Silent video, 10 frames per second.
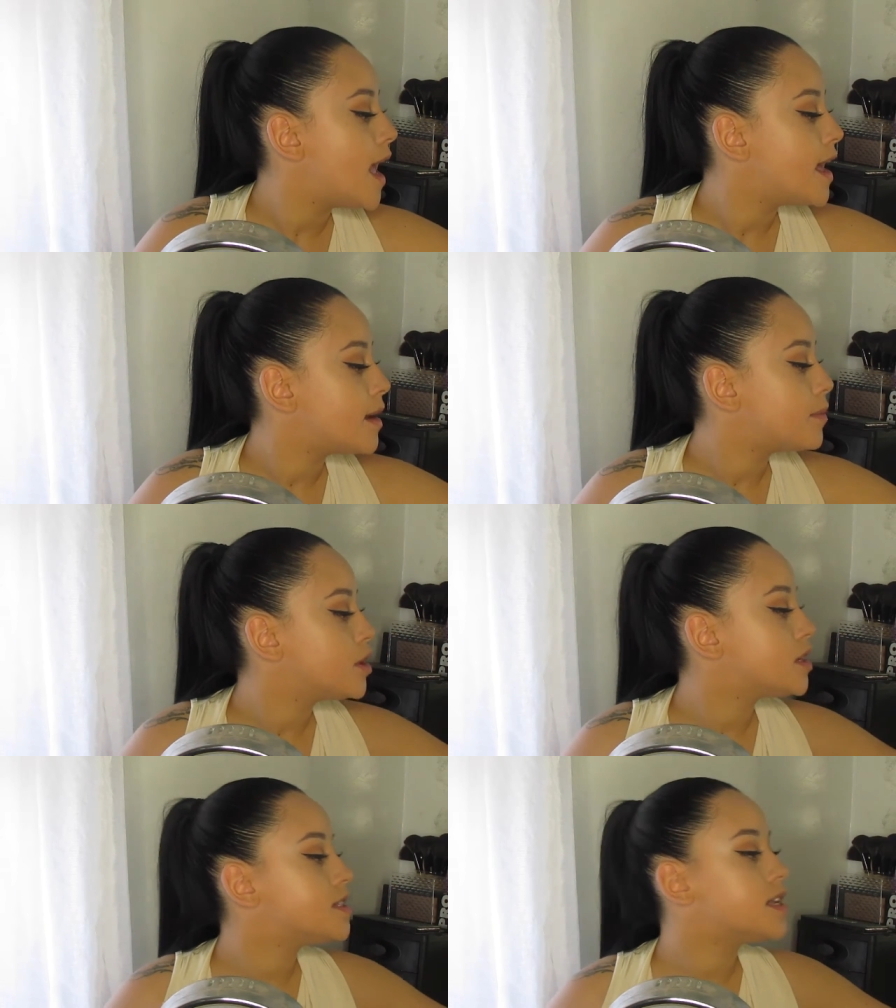And I'm
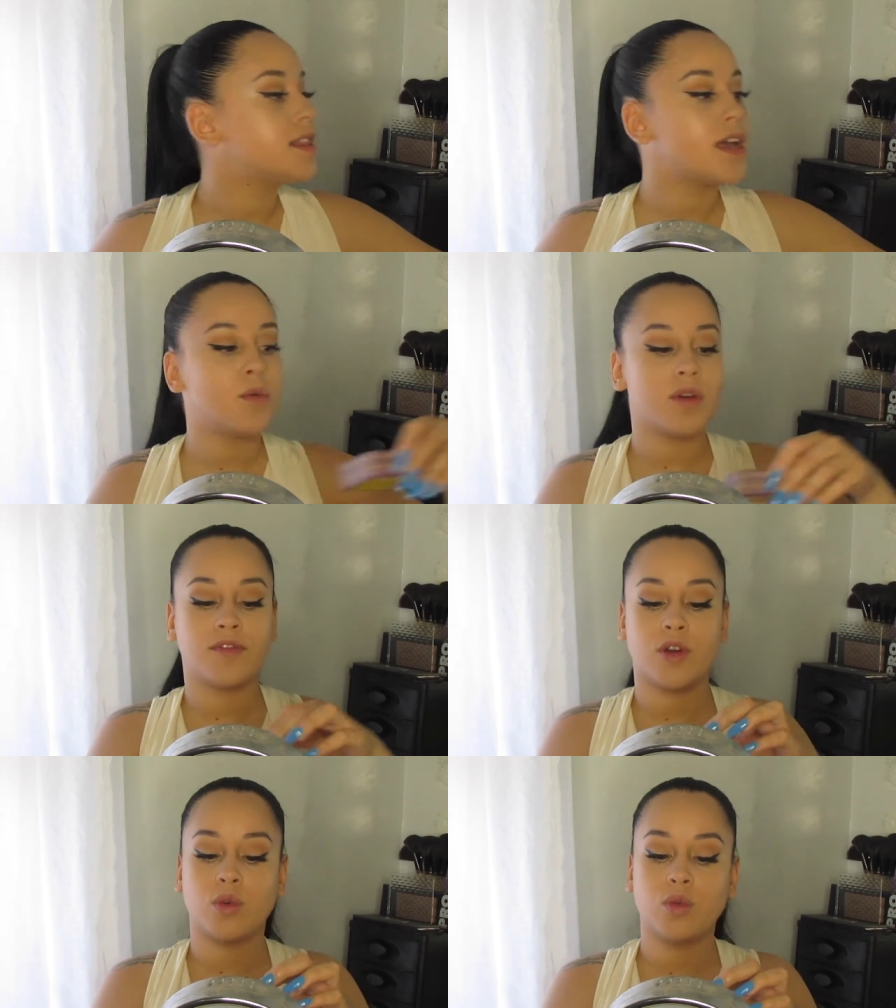going to set that
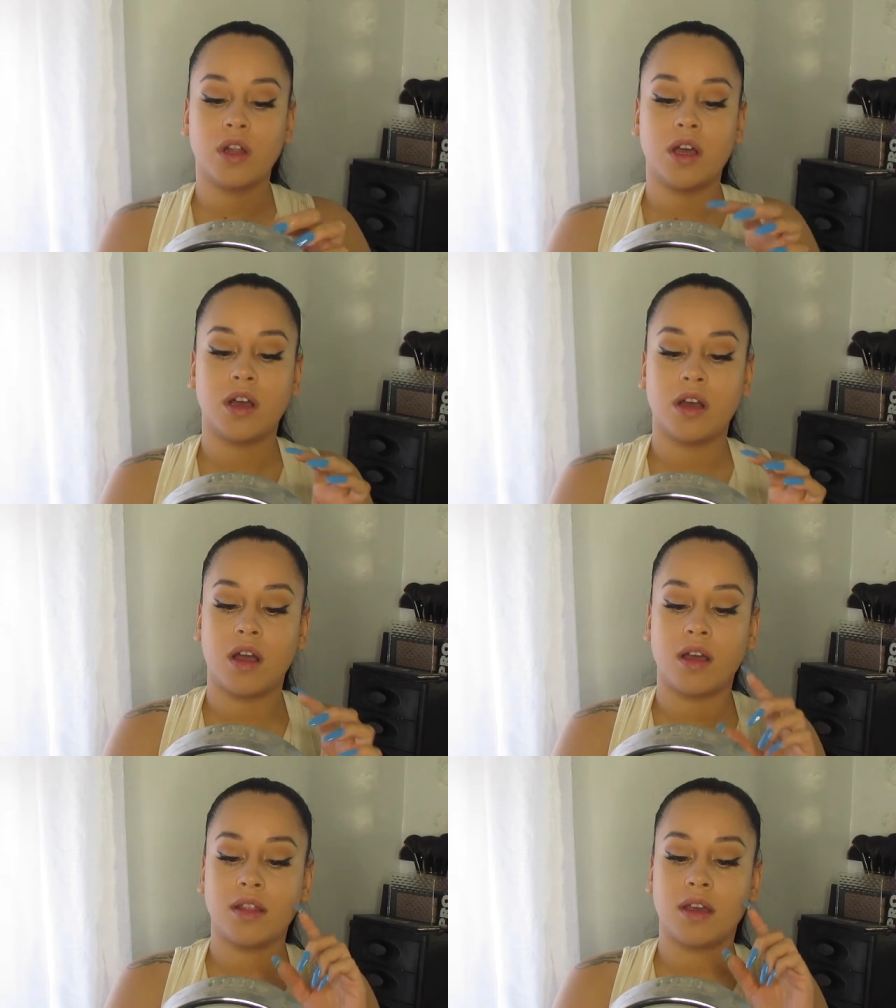with the
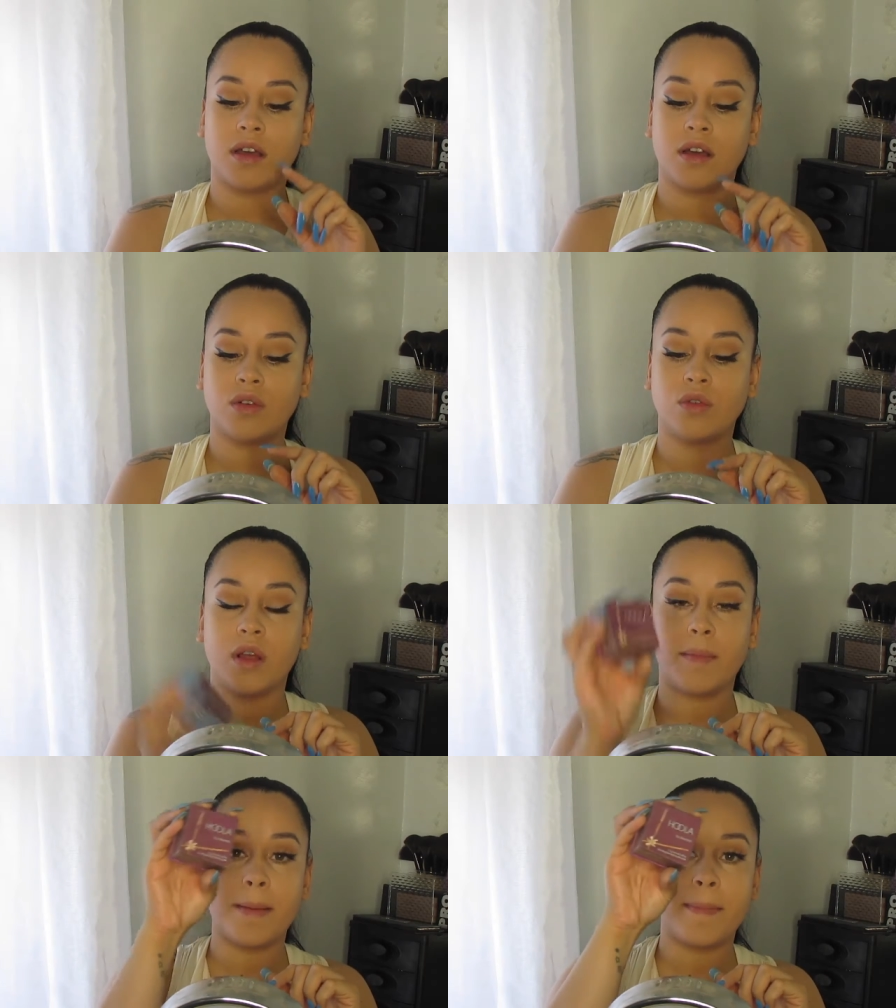Hula
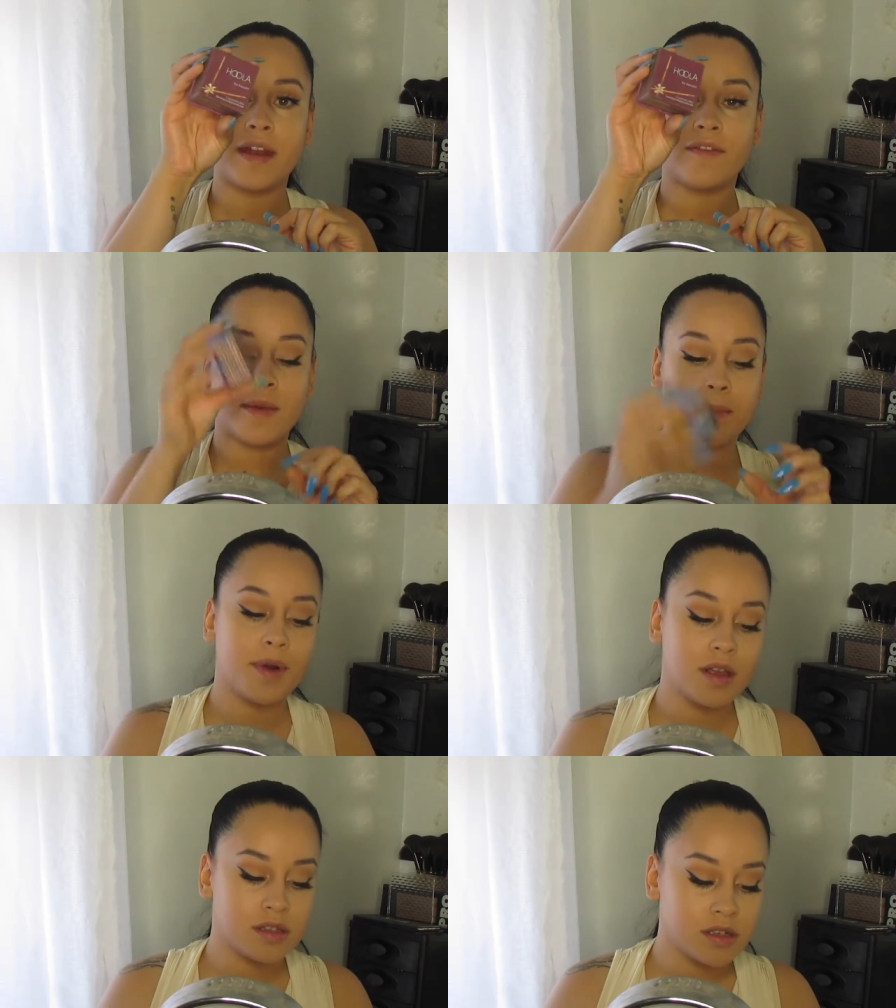by Benefit
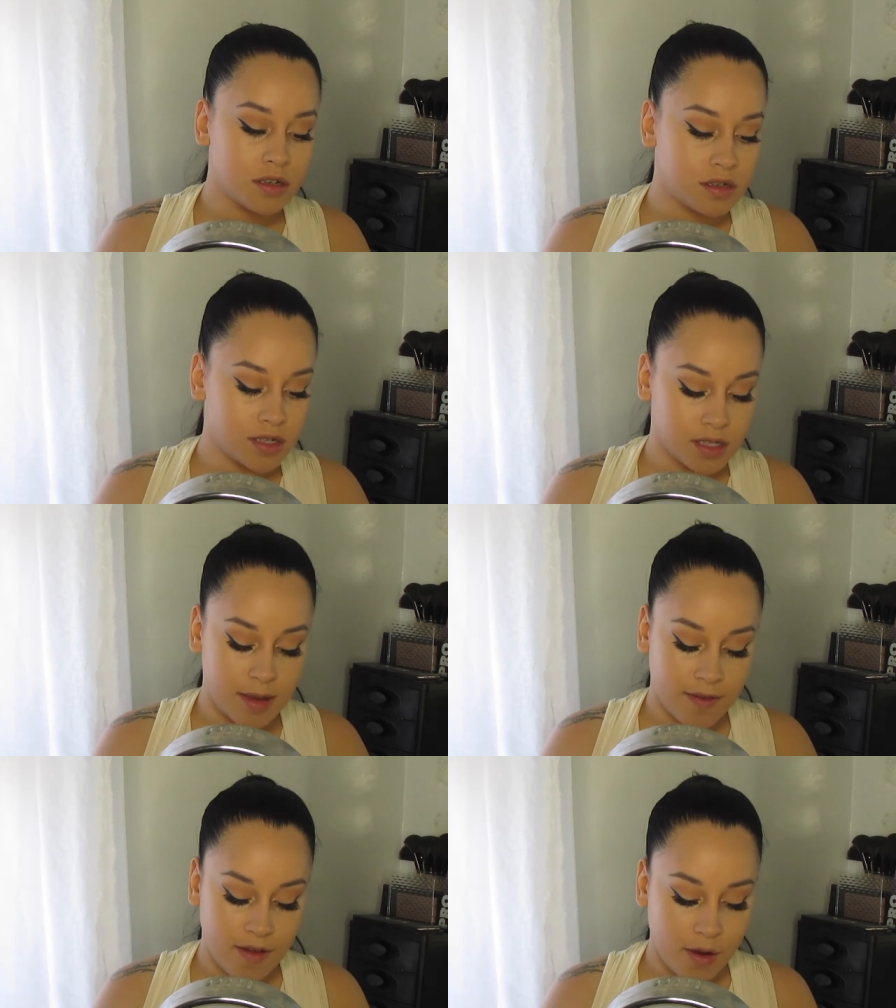bronzer. This is
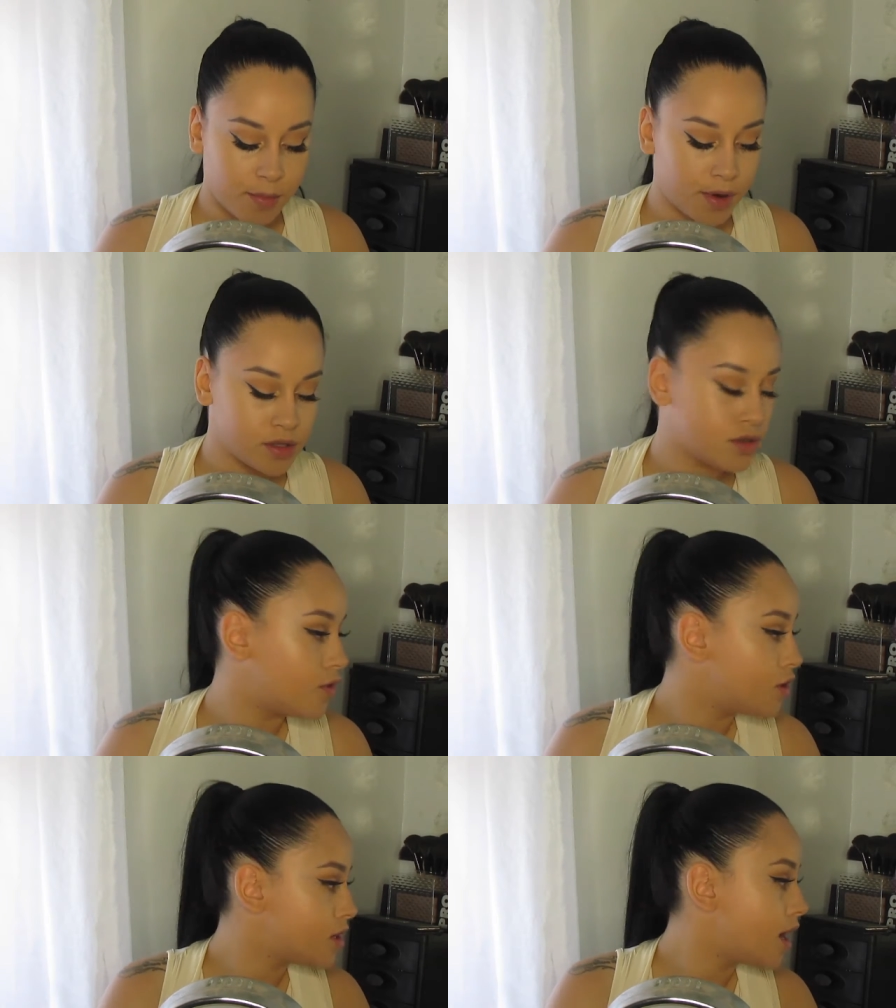my favorite bronzer
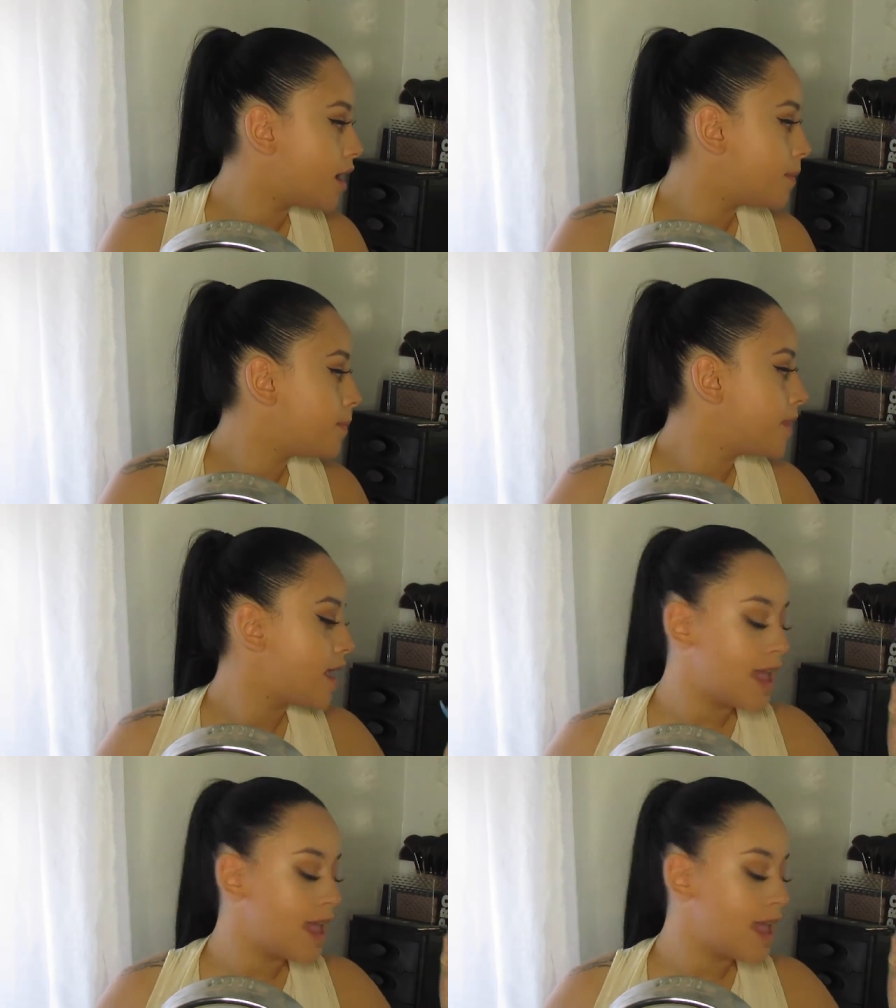of all time.